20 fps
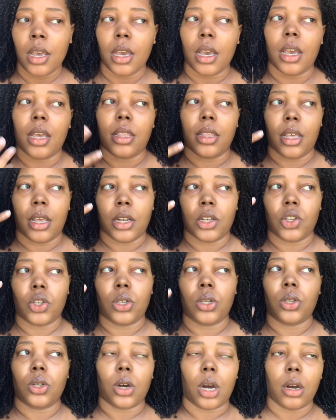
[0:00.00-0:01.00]
and then
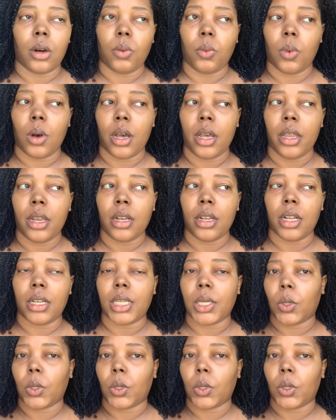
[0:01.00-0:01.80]
start one that's